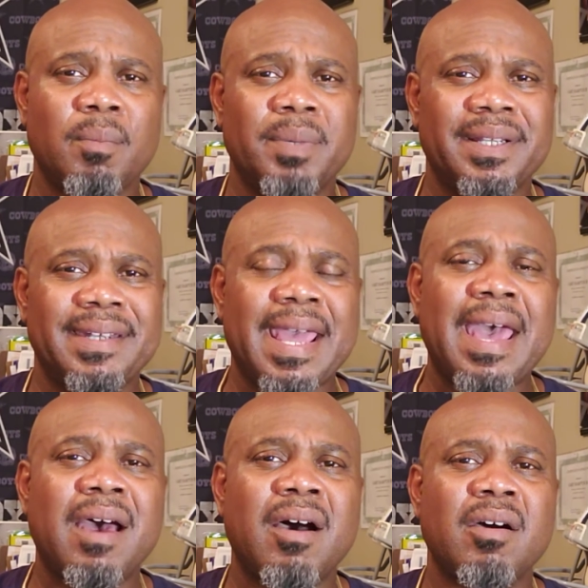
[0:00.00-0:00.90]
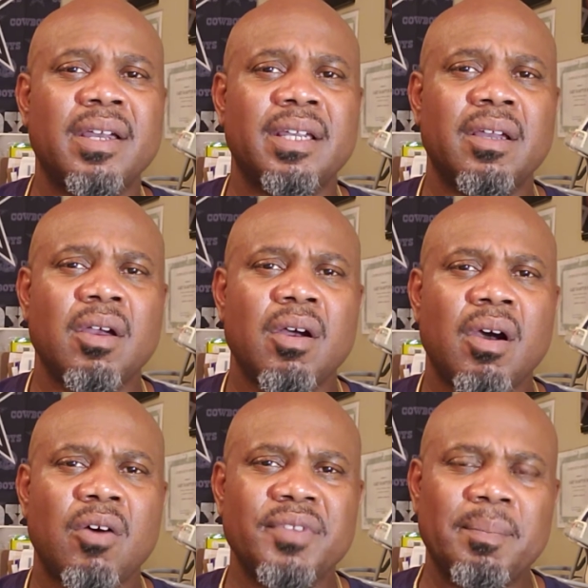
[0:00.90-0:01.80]
But now,
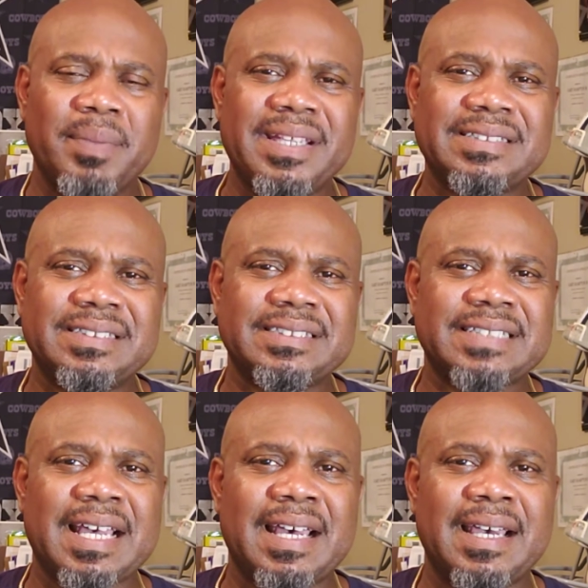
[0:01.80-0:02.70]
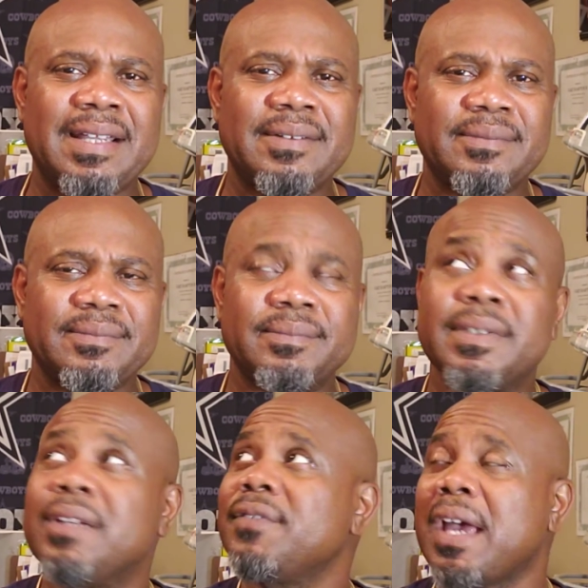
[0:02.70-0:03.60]
on the business side,
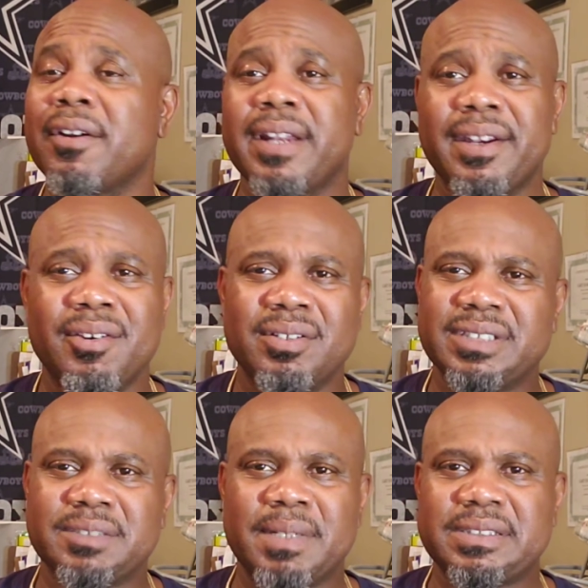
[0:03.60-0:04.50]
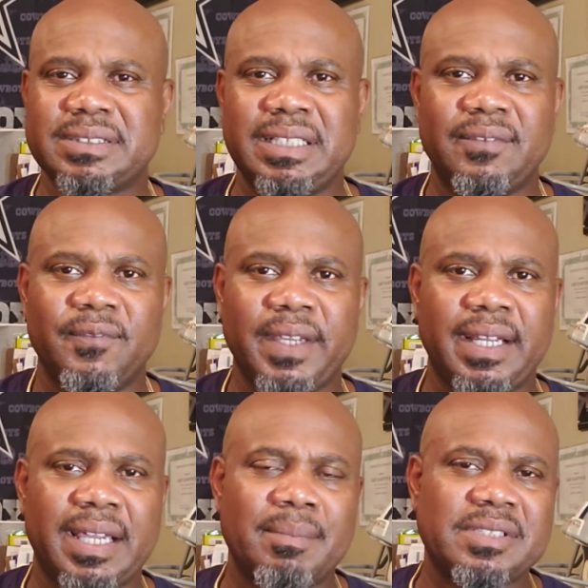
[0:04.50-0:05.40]
if y'all hear that noise, that's my ceiling fan.
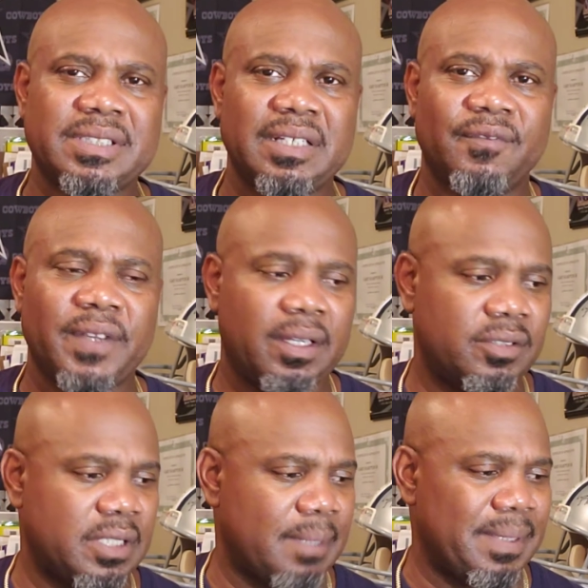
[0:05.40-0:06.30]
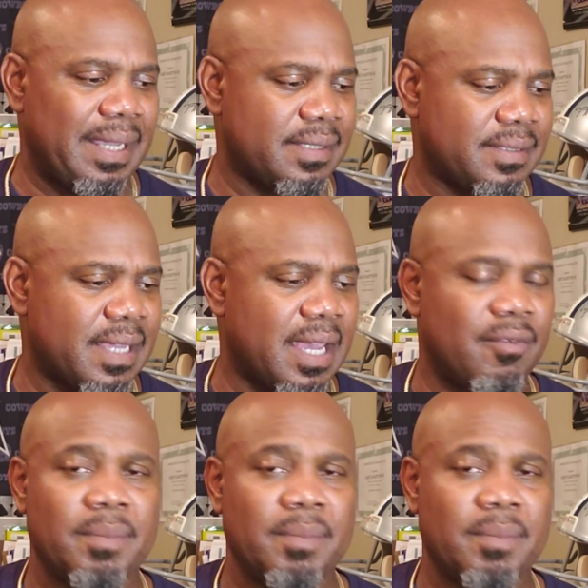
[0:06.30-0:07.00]
I got my ceiling fan on. I've been outside.